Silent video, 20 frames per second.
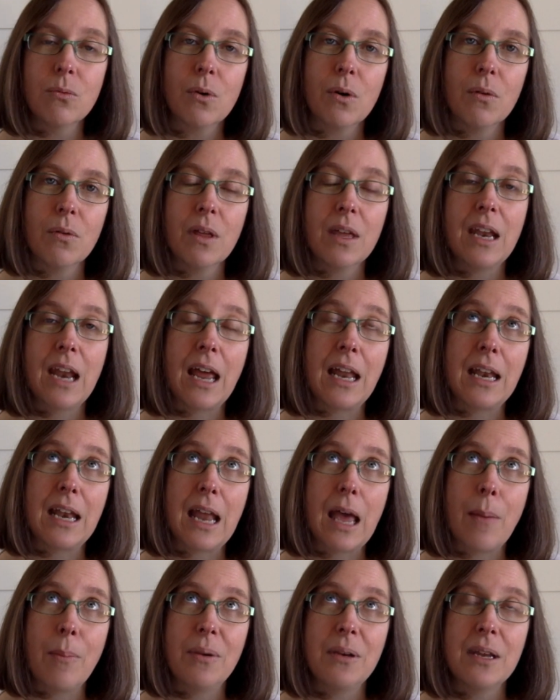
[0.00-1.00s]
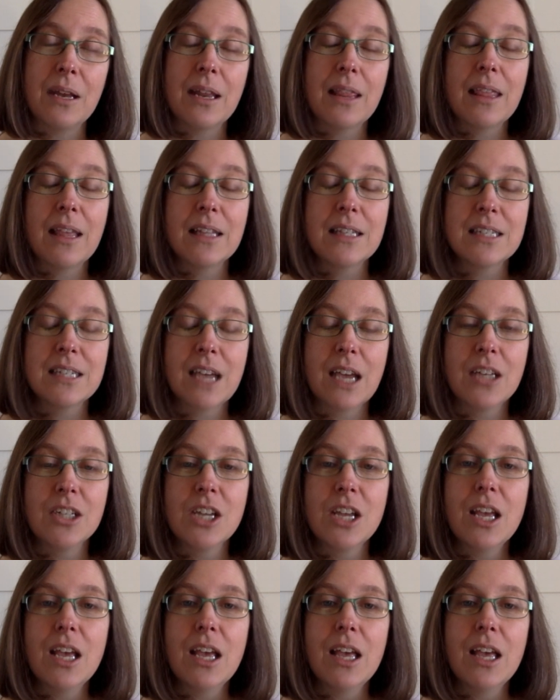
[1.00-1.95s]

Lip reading: well, it hadn't happened yet at that stage,